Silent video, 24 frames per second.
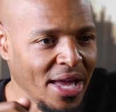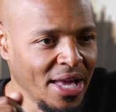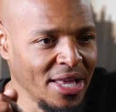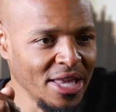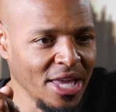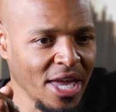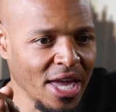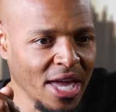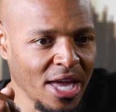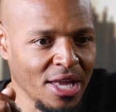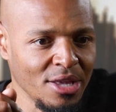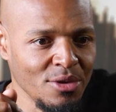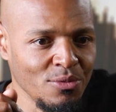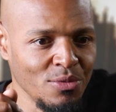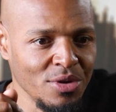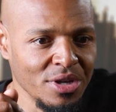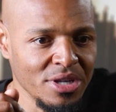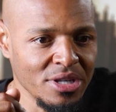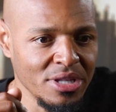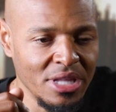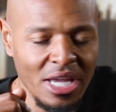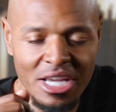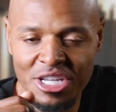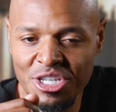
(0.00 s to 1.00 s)
And then
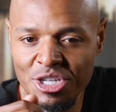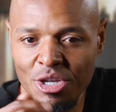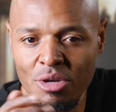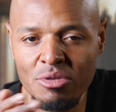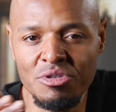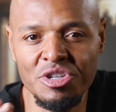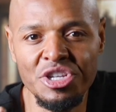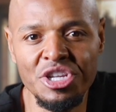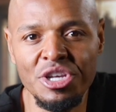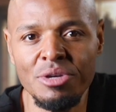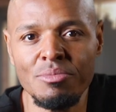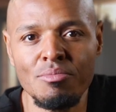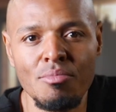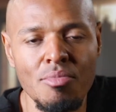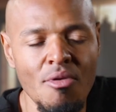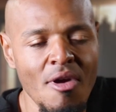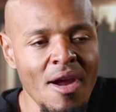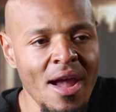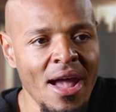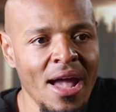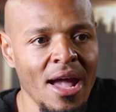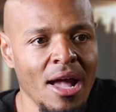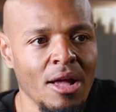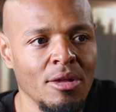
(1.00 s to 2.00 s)
we they show Jim
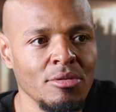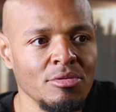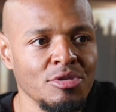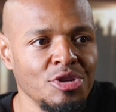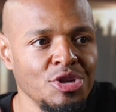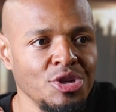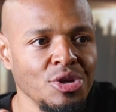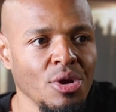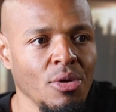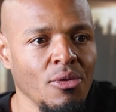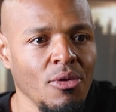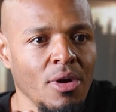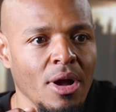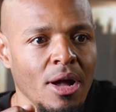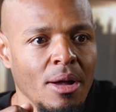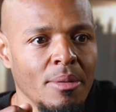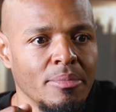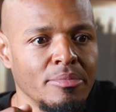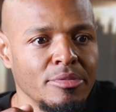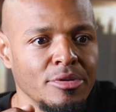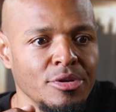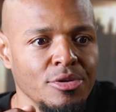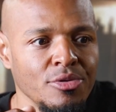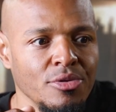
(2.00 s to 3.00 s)
Brown show
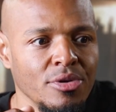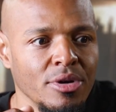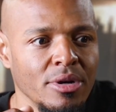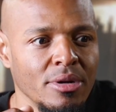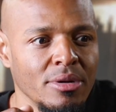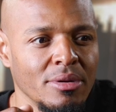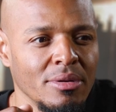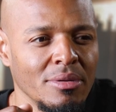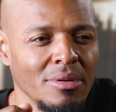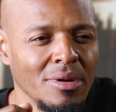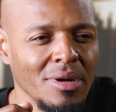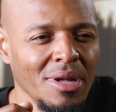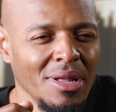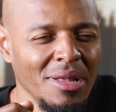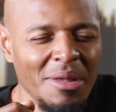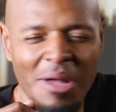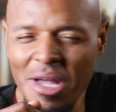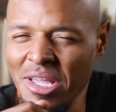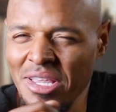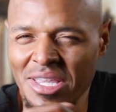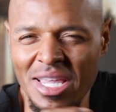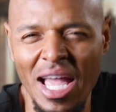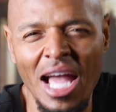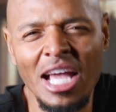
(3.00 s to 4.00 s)
up to
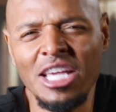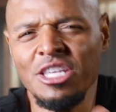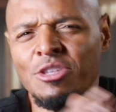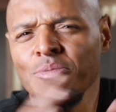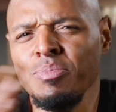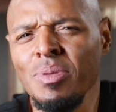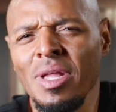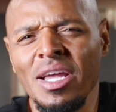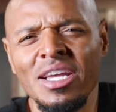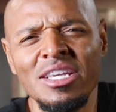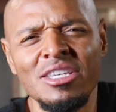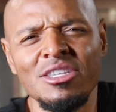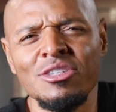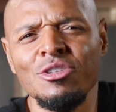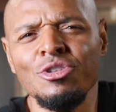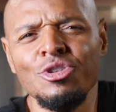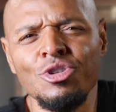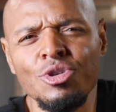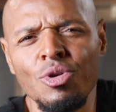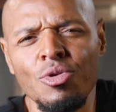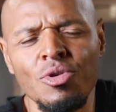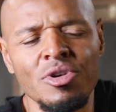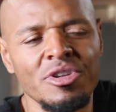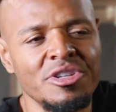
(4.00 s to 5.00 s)
a, a, nice place in
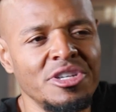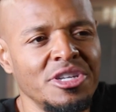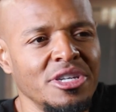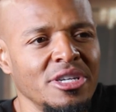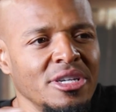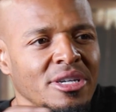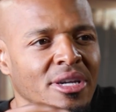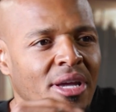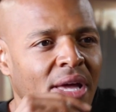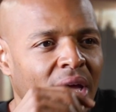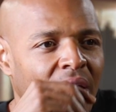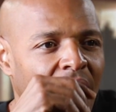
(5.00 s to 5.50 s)
Georgia.